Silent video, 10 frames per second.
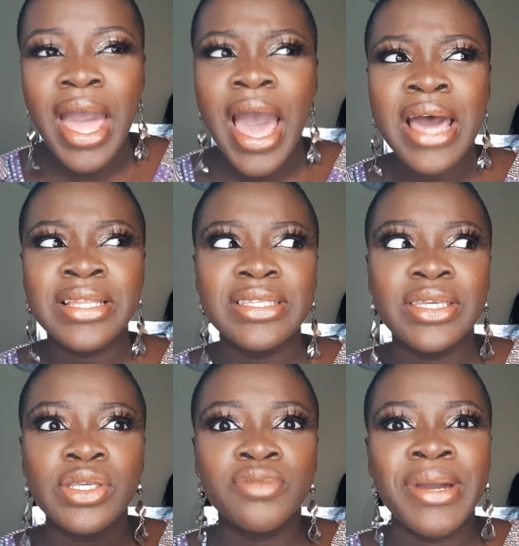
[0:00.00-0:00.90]
and
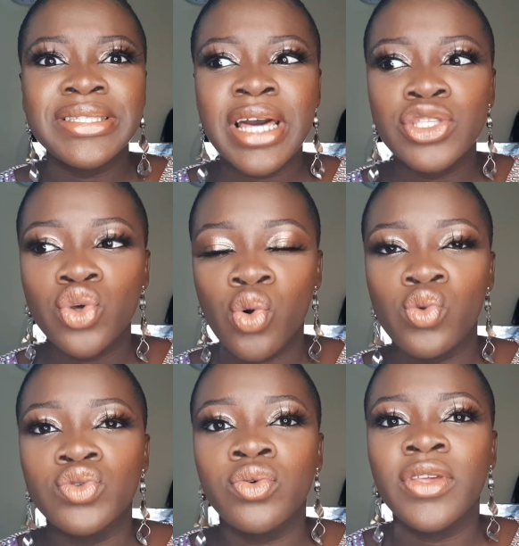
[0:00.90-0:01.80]
he's my dad's
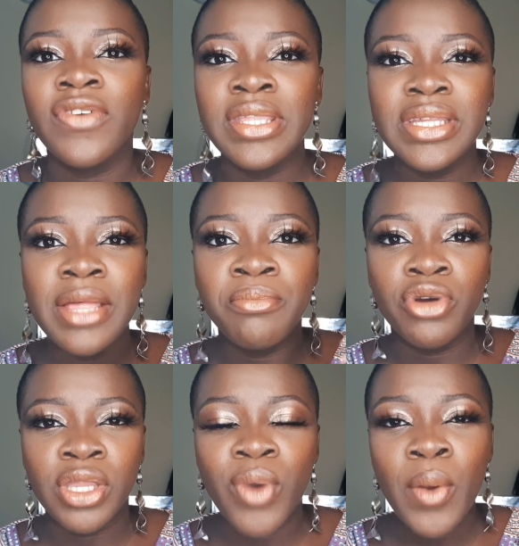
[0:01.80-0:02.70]
uncle, so if he needed
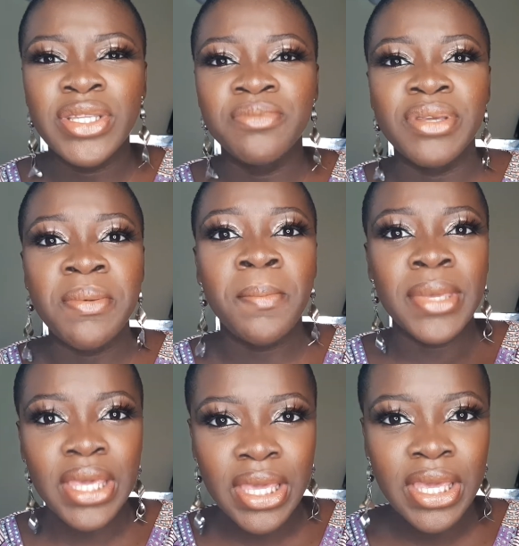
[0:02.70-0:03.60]
money, why would it be
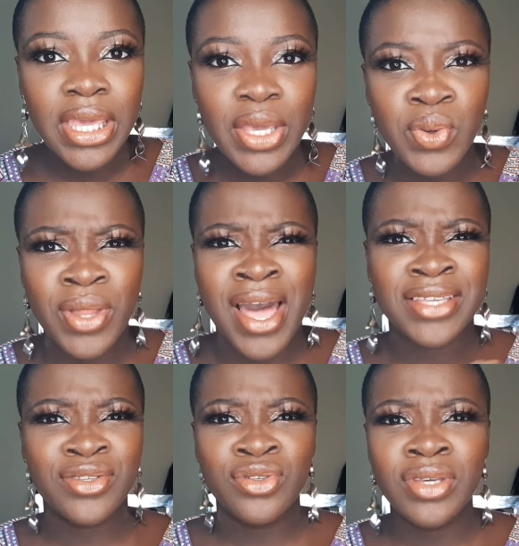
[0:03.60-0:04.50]
me he would
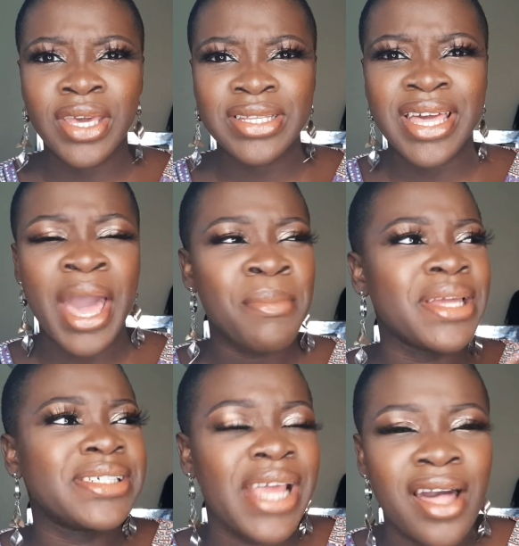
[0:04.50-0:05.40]
ask? Do you get, like, I'm a
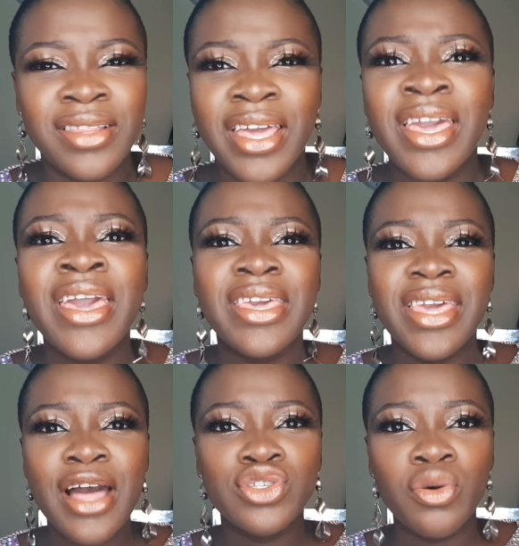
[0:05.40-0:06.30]
child, like, he
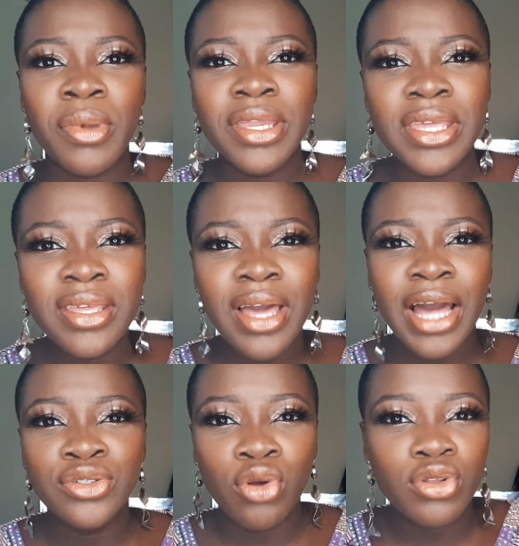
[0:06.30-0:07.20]
has so many
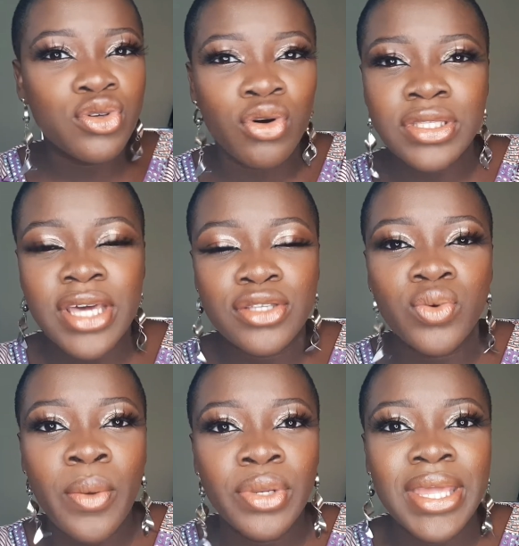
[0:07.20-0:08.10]
adult contacts,
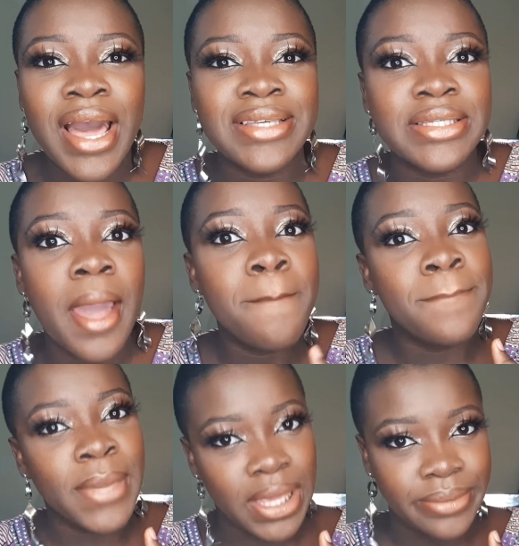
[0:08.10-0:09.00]
why would he ask
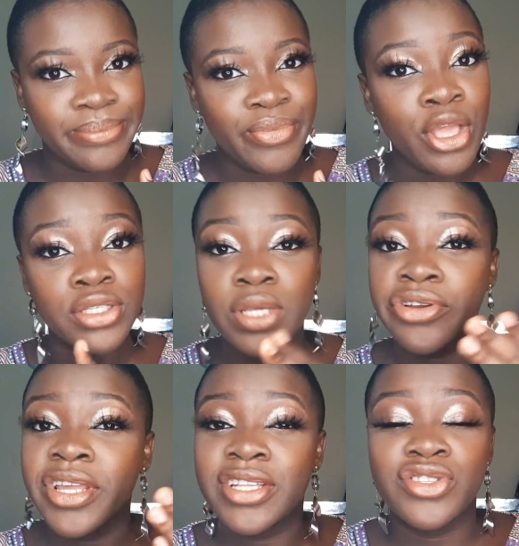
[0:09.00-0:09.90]
me? So I was
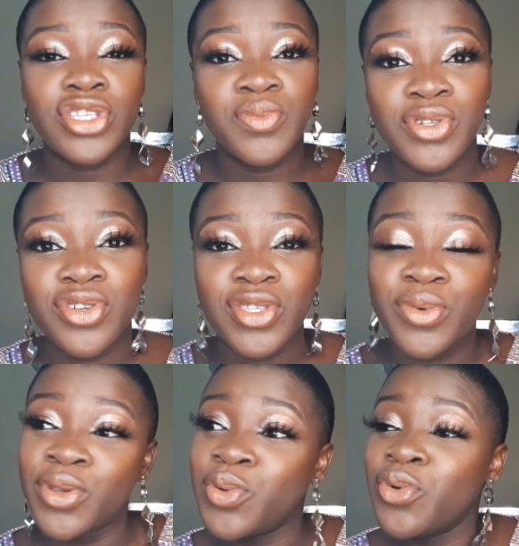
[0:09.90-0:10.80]
already getting suspicious,
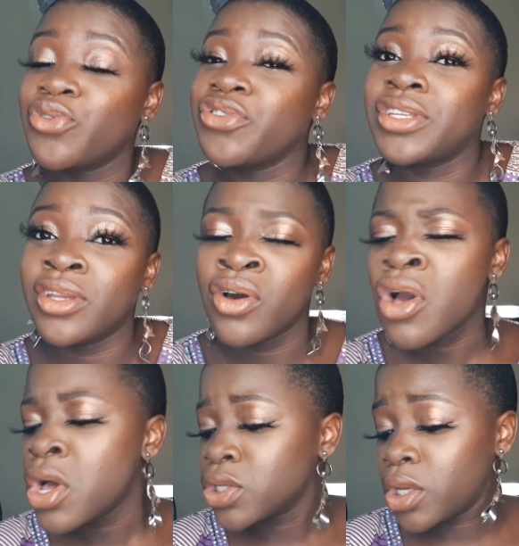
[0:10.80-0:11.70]
but I know greed now.
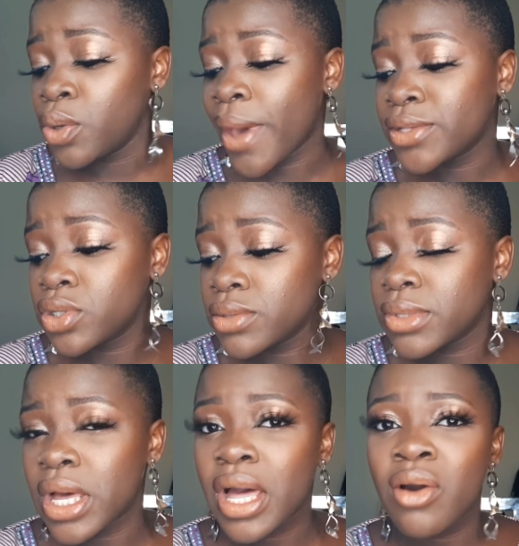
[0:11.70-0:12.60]
So anyway, I told him
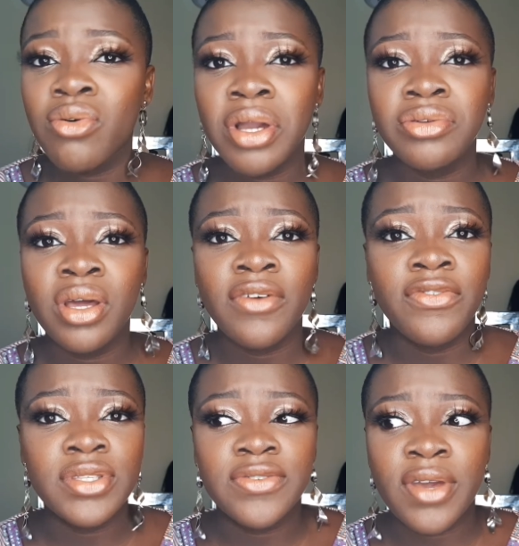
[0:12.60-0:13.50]
that uncle, I don't have
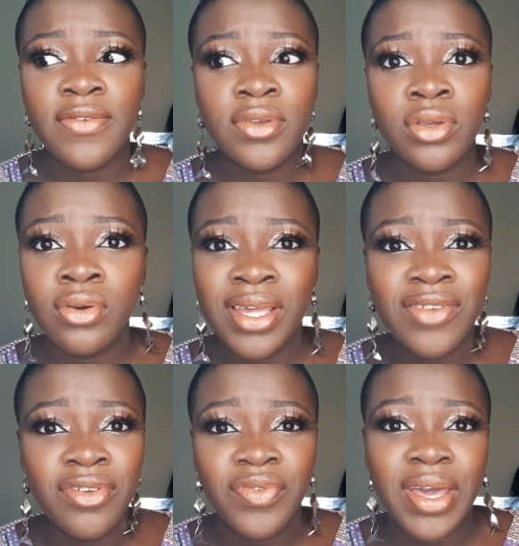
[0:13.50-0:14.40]
45k, and
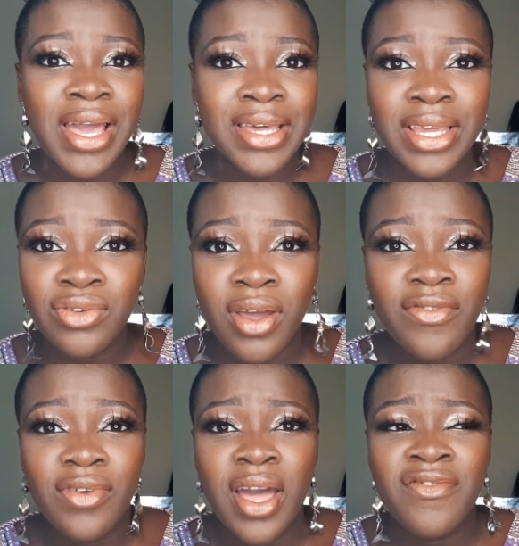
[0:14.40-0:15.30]
even if I had, I don't
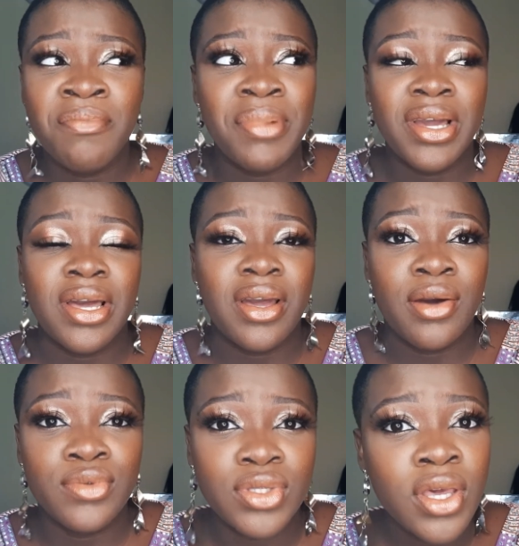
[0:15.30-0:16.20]
have a bank
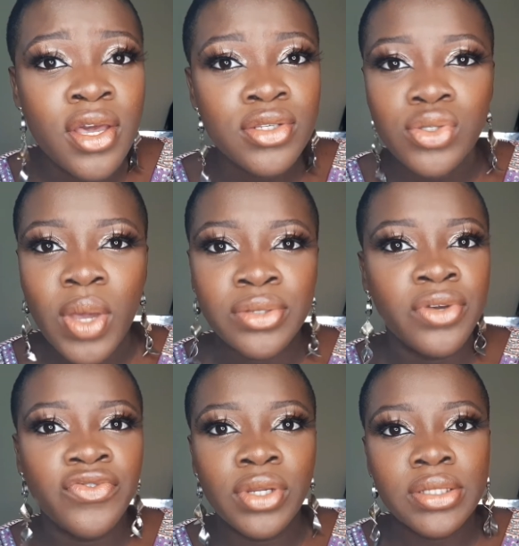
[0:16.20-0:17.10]
account, so I don't
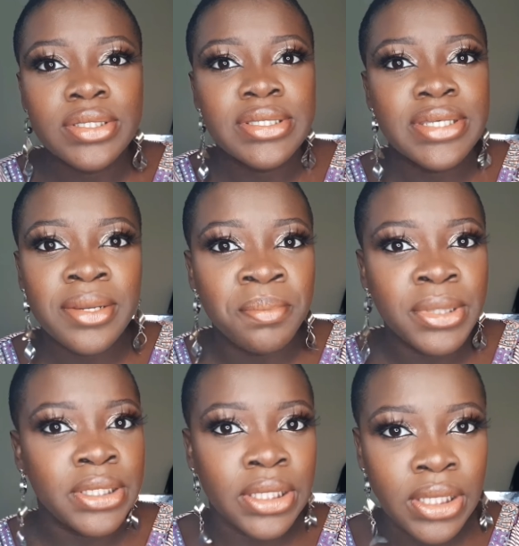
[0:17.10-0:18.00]
even know how to send
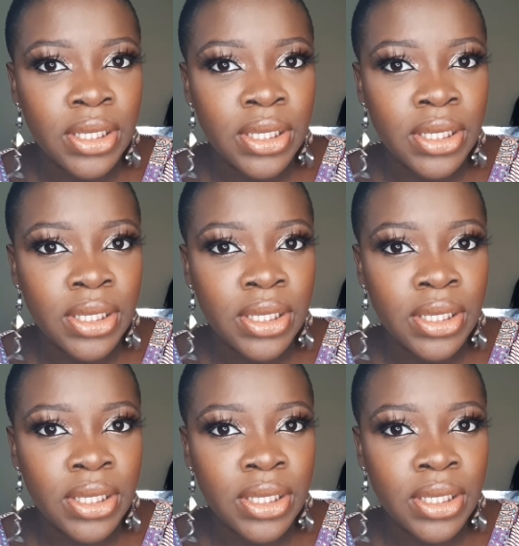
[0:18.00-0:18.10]
money.